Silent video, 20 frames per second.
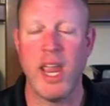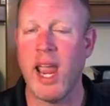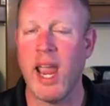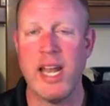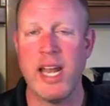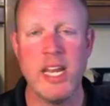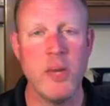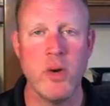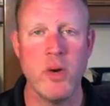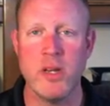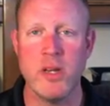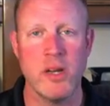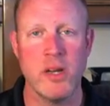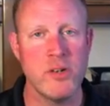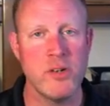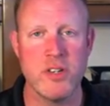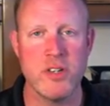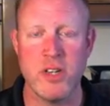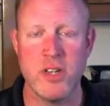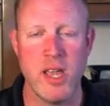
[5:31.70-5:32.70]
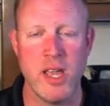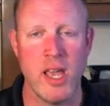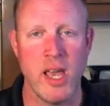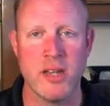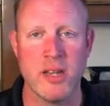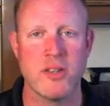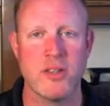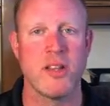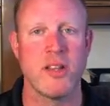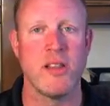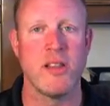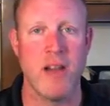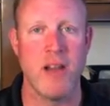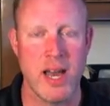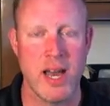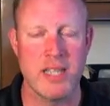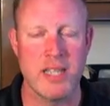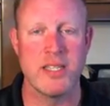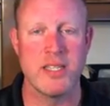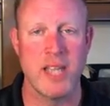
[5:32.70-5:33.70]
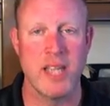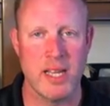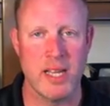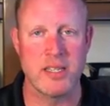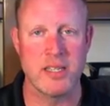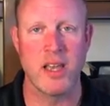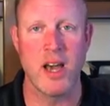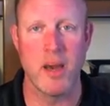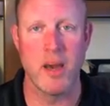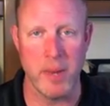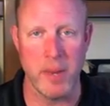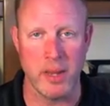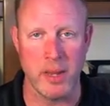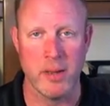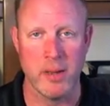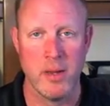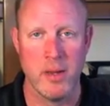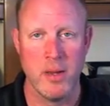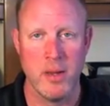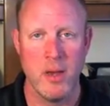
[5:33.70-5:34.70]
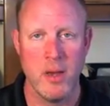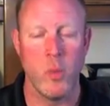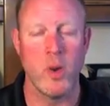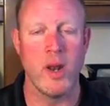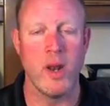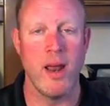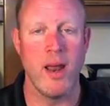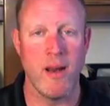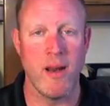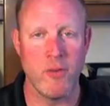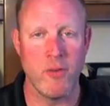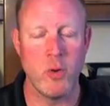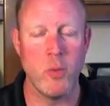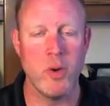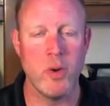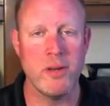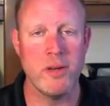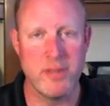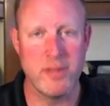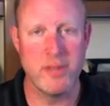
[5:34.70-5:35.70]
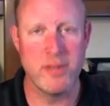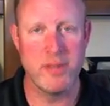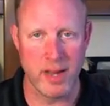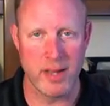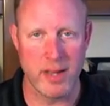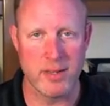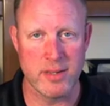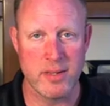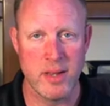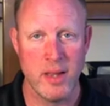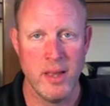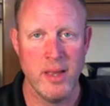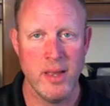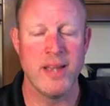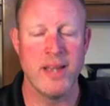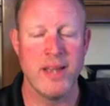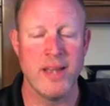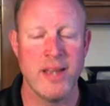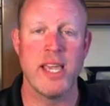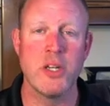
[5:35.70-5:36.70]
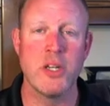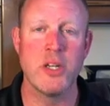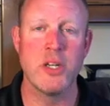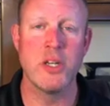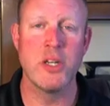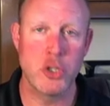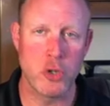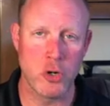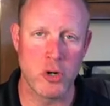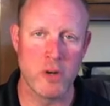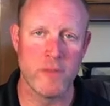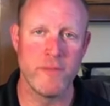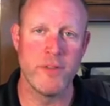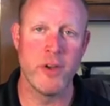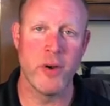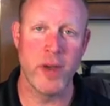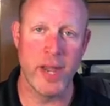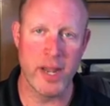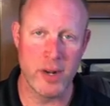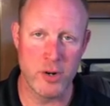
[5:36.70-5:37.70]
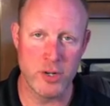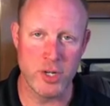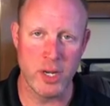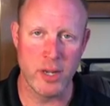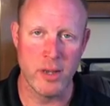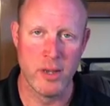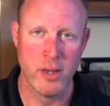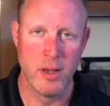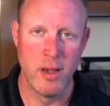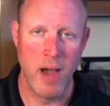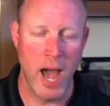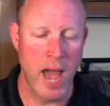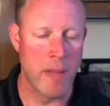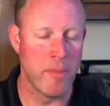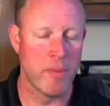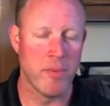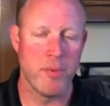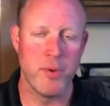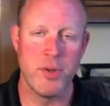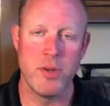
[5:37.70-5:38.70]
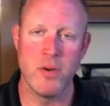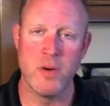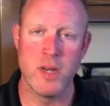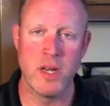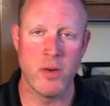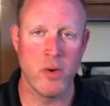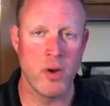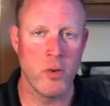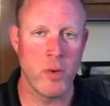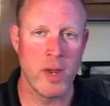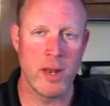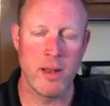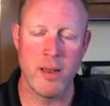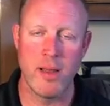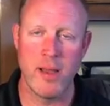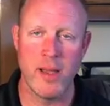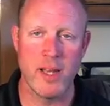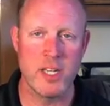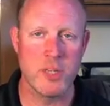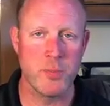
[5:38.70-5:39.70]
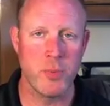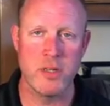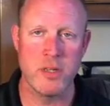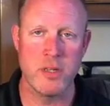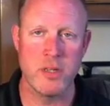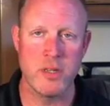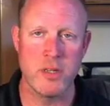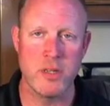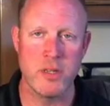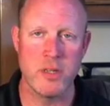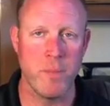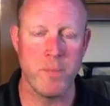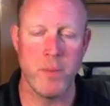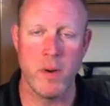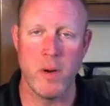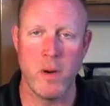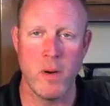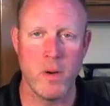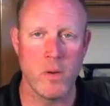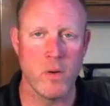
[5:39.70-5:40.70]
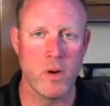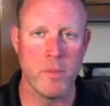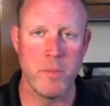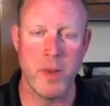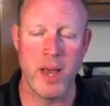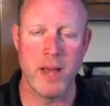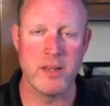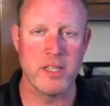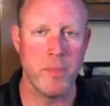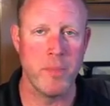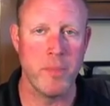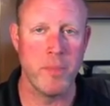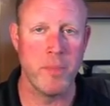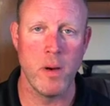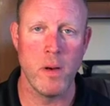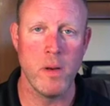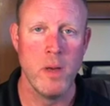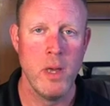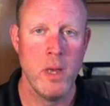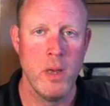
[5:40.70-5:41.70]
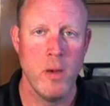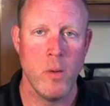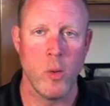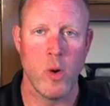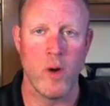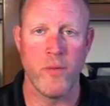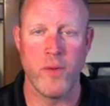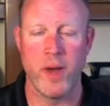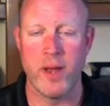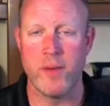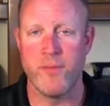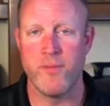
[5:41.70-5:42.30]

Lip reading: anyone understands there's a lot of sets coming, what everyone does is they conserve their energy. I remember doing it. We ran line sprints in football or in basketball, where